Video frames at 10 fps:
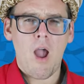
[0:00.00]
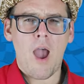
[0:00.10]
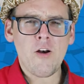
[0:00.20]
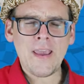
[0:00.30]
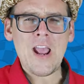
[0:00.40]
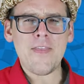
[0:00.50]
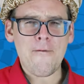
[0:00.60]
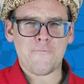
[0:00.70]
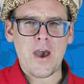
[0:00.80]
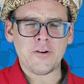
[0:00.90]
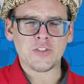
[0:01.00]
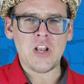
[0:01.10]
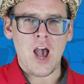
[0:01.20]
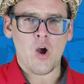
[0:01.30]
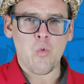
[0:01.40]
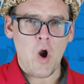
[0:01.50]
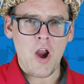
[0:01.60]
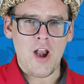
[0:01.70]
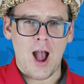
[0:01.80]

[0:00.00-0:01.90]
I don't care that funner is not a word.